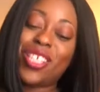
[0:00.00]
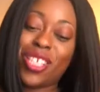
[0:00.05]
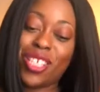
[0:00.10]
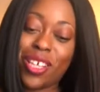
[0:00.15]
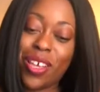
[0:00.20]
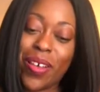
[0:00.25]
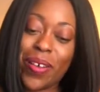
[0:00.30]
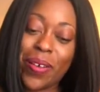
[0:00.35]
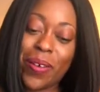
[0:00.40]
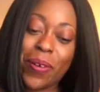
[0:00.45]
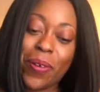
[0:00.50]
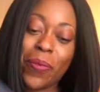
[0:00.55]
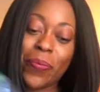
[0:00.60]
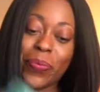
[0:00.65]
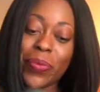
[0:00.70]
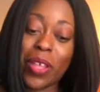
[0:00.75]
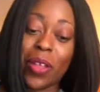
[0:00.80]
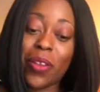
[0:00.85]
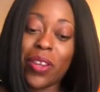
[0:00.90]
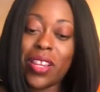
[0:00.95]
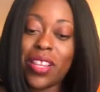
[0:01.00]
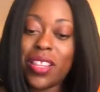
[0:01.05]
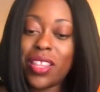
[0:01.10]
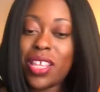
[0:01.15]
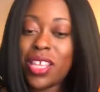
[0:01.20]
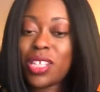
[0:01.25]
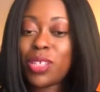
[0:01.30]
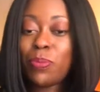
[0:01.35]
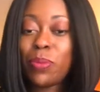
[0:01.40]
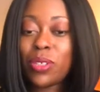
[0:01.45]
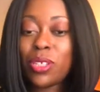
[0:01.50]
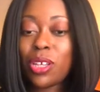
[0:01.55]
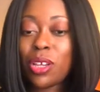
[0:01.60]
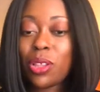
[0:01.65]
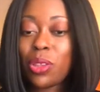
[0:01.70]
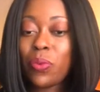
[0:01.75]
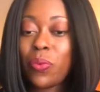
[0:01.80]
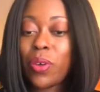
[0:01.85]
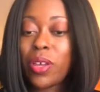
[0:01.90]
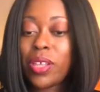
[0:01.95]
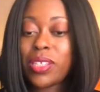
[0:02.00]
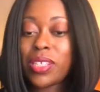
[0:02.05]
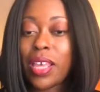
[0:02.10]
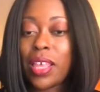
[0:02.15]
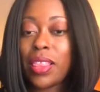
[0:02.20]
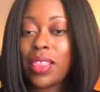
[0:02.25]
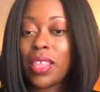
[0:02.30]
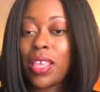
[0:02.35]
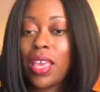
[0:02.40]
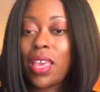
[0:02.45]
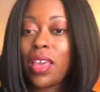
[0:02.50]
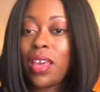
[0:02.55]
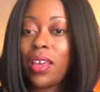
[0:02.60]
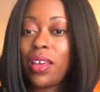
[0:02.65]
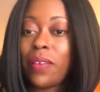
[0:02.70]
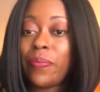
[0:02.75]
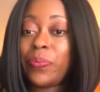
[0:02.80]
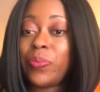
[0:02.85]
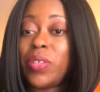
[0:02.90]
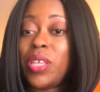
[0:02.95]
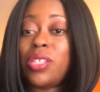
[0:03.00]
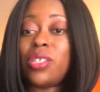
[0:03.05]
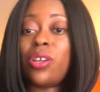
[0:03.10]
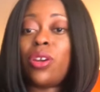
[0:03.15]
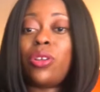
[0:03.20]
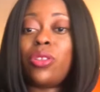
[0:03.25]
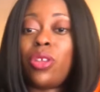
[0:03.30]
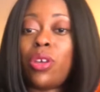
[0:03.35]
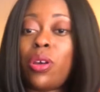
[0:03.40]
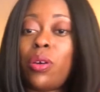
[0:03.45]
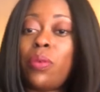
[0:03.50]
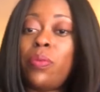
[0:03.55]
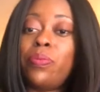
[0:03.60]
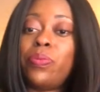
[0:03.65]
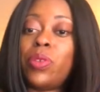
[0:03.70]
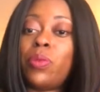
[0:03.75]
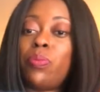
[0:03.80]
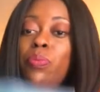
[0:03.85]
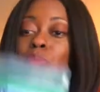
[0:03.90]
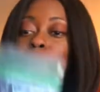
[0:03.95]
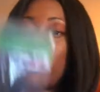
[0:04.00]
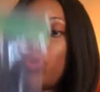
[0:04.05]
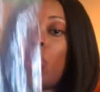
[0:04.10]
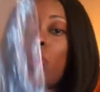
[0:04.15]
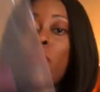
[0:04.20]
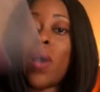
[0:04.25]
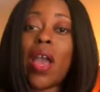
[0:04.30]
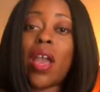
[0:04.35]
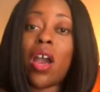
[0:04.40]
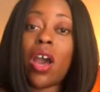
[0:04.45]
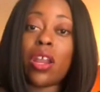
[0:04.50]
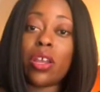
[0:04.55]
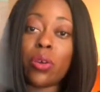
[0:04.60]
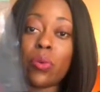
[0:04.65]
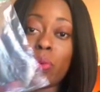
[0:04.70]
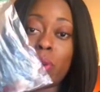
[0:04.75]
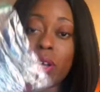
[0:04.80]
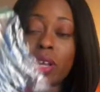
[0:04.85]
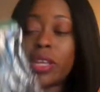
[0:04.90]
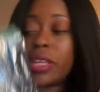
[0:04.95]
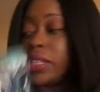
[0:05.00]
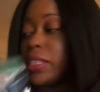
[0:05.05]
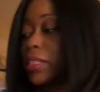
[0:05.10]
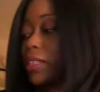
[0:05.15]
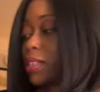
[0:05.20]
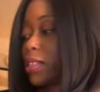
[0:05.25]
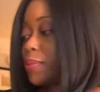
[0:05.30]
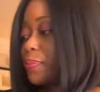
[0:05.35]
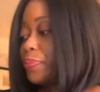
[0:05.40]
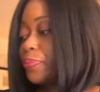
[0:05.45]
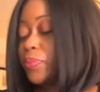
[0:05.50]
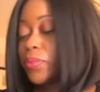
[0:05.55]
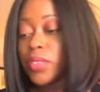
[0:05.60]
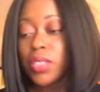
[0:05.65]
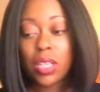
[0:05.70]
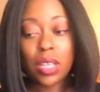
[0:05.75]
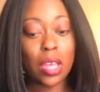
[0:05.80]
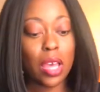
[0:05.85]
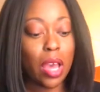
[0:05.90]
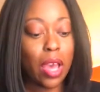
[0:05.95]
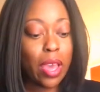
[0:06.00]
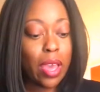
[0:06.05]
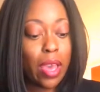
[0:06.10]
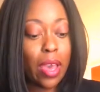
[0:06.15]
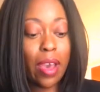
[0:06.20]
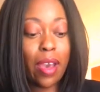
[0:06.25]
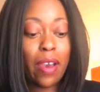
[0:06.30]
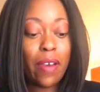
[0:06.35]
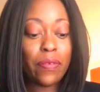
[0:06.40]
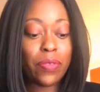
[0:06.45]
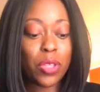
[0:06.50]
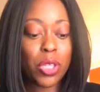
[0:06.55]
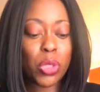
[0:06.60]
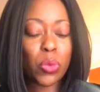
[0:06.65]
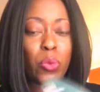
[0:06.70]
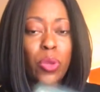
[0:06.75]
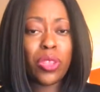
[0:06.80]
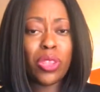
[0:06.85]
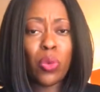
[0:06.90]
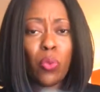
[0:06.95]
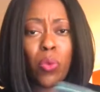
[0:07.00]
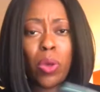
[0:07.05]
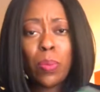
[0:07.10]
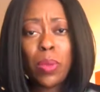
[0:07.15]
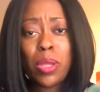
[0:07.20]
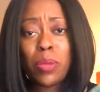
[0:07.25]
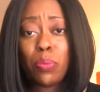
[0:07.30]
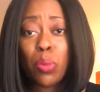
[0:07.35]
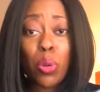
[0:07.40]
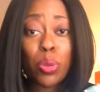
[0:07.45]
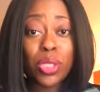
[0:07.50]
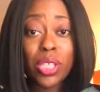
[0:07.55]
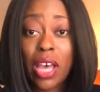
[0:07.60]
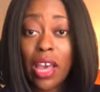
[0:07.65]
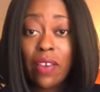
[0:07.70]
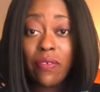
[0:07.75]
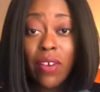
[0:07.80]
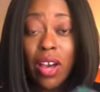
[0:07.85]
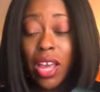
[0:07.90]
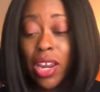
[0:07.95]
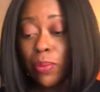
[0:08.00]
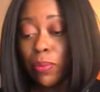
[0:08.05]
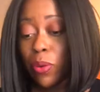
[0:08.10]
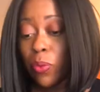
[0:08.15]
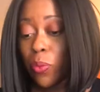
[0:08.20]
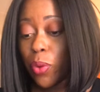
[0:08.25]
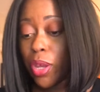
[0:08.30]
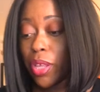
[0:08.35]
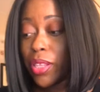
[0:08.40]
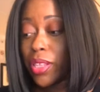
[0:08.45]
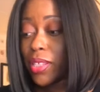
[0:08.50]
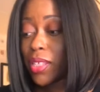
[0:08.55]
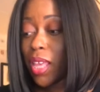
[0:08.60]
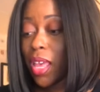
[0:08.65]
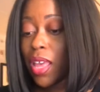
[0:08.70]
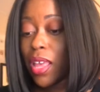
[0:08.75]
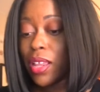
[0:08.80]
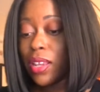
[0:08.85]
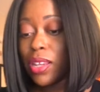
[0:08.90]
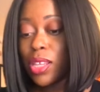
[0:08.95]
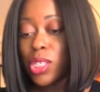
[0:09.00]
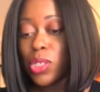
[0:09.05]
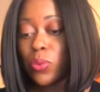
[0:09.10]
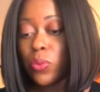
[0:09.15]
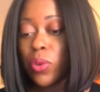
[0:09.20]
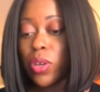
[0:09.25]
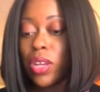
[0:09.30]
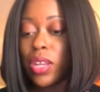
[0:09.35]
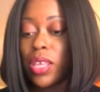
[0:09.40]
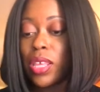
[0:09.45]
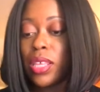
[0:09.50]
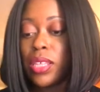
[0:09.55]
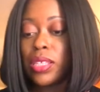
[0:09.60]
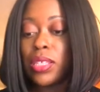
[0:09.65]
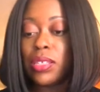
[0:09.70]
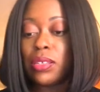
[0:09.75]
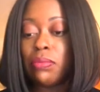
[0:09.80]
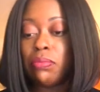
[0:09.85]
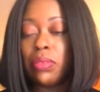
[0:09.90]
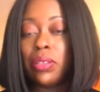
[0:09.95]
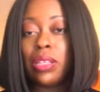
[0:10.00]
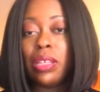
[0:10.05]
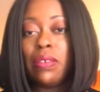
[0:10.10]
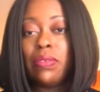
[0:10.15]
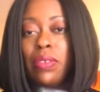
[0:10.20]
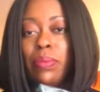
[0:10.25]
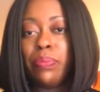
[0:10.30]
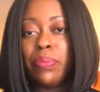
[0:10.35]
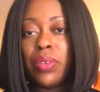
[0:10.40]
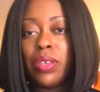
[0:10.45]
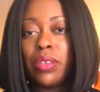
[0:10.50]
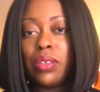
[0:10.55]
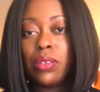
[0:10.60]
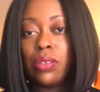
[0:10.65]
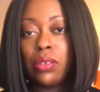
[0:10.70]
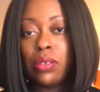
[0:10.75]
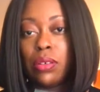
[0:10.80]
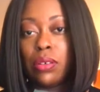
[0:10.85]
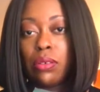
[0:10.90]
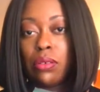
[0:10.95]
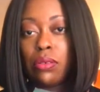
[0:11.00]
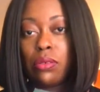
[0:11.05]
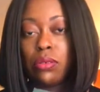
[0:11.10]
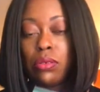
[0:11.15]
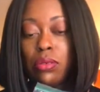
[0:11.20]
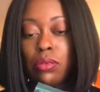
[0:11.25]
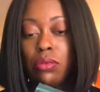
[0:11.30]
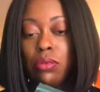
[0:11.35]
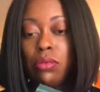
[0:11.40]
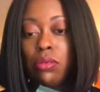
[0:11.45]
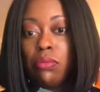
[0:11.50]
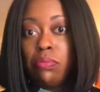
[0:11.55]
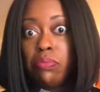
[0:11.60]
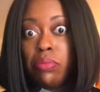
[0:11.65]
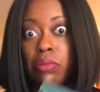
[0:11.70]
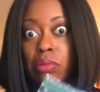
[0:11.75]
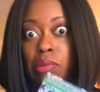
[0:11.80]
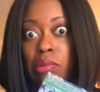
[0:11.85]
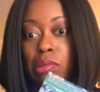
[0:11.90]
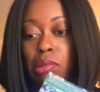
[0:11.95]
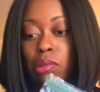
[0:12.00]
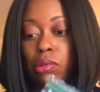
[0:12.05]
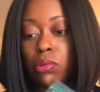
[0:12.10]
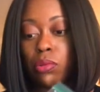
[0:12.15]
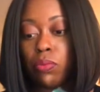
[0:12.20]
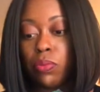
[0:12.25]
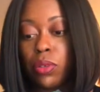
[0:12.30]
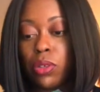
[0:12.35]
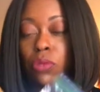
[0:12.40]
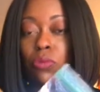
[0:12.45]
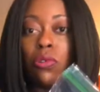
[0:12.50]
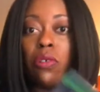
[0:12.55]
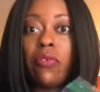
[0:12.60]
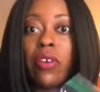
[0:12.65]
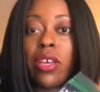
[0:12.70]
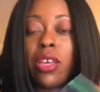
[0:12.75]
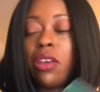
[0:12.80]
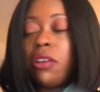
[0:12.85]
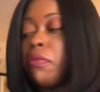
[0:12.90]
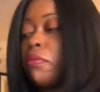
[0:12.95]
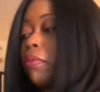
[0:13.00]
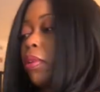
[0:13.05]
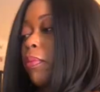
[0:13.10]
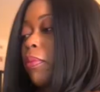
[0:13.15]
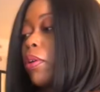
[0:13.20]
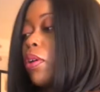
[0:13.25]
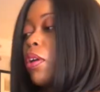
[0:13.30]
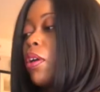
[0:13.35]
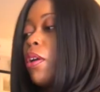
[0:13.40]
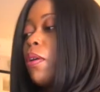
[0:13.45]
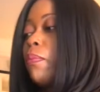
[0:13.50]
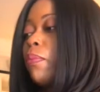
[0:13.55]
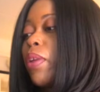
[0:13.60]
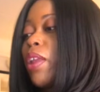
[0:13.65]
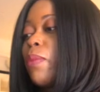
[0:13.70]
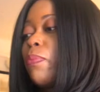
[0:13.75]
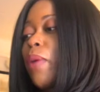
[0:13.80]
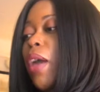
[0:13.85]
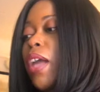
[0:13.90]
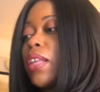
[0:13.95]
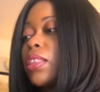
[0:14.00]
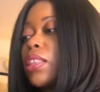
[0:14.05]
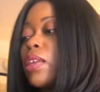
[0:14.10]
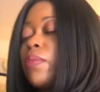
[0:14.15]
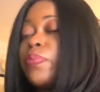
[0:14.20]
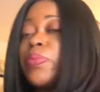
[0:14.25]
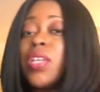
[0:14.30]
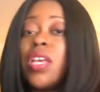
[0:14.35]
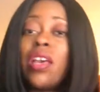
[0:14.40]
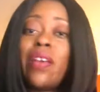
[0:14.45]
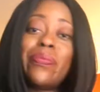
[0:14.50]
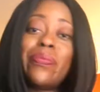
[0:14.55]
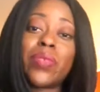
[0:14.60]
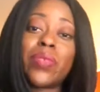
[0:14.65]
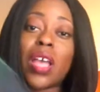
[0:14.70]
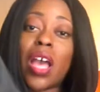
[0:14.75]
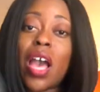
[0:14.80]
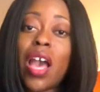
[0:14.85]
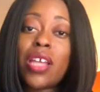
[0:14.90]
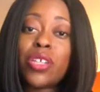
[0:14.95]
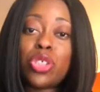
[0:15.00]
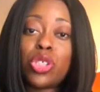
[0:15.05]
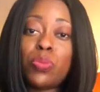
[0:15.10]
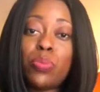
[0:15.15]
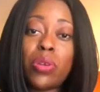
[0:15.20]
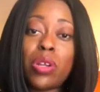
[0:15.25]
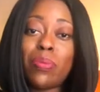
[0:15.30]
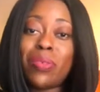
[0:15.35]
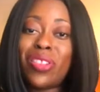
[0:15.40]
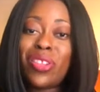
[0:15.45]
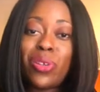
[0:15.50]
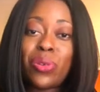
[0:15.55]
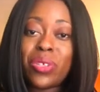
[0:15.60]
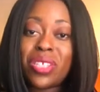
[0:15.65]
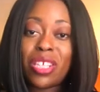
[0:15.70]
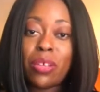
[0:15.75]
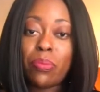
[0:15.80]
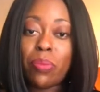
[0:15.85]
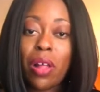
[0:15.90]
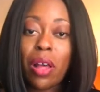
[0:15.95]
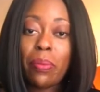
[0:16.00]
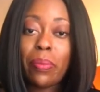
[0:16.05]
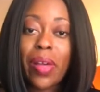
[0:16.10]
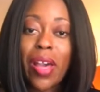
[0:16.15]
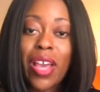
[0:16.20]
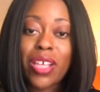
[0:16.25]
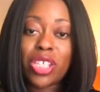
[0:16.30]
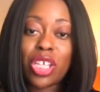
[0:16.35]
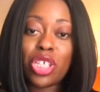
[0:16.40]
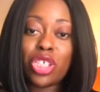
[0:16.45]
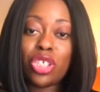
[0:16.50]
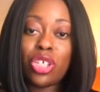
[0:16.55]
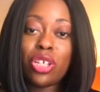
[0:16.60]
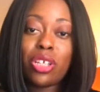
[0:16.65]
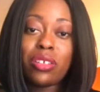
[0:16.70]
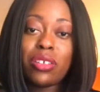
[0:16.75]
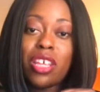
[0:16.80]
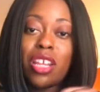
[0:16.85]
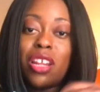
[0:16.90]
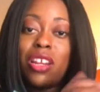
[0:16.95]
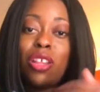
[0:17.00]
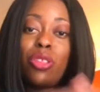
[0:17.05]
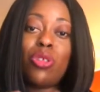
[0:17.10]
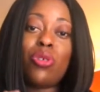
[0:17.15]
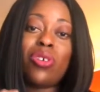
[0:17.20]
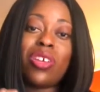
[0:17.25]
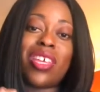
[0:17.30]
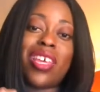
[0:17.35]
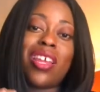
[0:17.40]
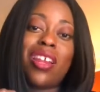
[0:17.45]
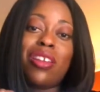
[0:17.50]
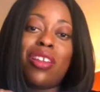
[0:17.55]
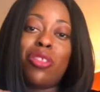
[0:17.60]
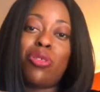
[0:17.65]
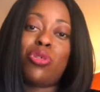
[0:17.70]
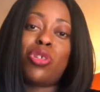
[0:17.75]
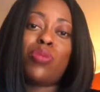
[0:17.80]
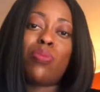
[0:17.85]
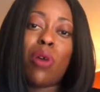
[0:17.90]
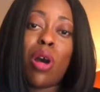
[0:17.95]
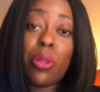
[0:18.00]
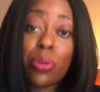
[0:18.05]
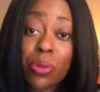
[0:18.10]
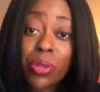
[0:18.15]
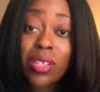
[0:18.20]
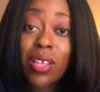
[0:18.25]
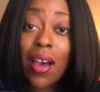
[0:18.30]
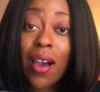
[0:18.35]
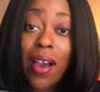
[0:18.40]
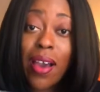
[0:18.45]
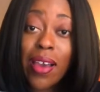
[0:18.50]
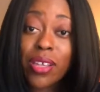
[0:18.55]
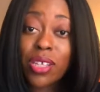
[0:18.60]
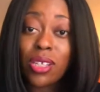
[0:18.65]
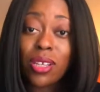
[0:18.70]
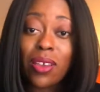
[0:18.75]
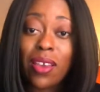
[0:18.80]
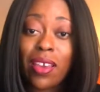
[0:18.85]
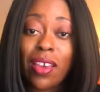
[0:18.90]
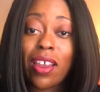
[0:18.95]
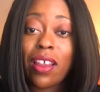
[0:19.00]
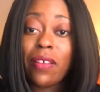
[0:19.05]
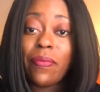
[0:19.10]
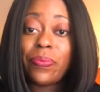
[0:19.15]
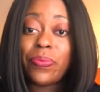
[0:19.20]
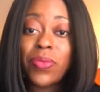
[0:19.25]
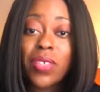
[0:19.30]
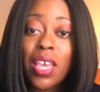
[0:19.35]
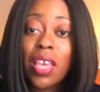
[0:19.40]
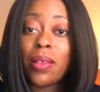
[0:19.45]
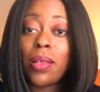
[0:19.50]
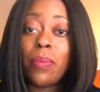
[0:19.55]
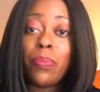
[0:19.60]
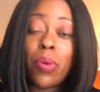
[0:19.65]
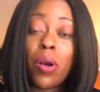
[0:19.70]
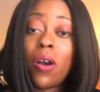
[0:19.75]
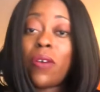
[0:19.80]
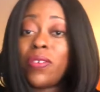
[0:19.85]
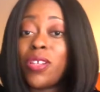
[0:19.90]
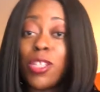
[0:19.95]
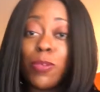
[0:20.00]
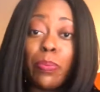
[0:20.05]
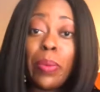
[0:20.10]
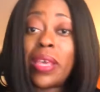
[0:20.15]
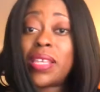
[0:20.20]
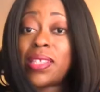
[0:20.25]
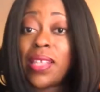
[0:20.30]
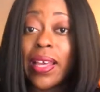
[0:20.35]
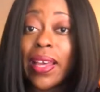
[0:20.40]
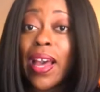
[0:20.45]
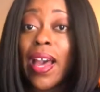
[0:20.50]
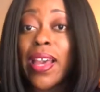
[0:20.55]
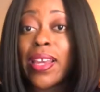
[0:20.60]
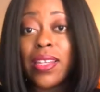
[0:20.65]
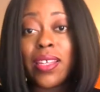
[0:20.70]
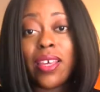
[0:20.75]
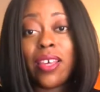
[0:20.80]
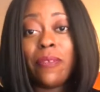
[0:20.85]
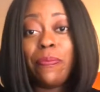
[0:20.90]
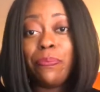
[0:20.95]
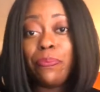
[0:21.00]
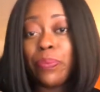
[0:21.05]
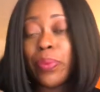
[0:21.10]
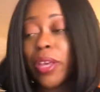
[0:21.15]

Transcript: So this particular ones, I think these are the probiotic ones. I have this one, the women multivitamin ones, and this one is, I believe, the B6. It's either B6 or B12, I can't remember. But I packed them. I just put them in little Ziploc bags. I should get another. You can get another smaller size, so you ain't gotta take up all this space like I did.